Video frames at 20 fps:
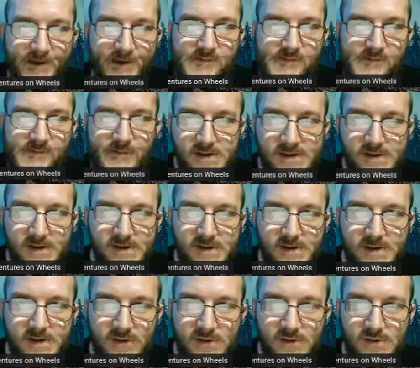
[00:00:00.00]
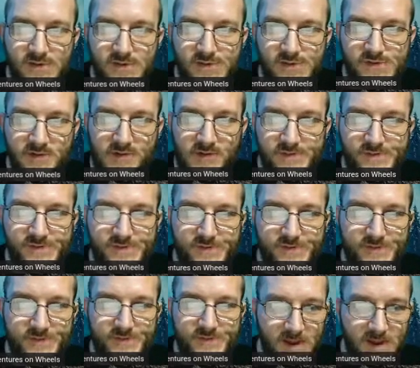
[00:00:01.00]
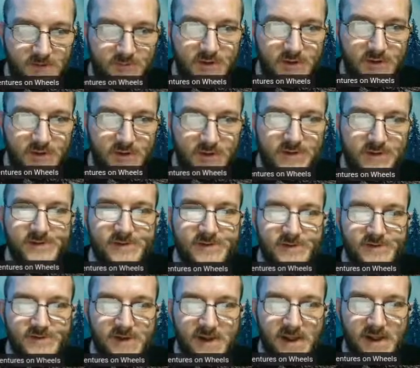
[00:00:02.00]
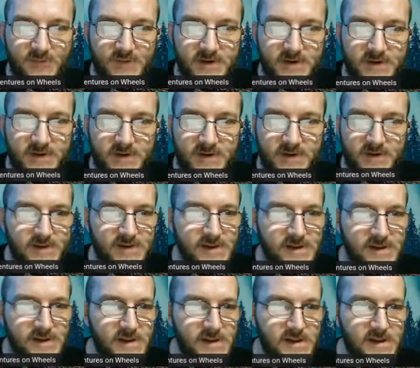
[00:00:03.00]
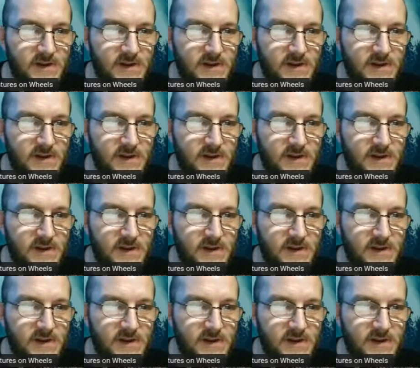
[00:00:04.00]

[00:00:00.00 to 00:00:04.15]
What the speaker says: People that are getting close, you go on subscribers if you're dropping anything.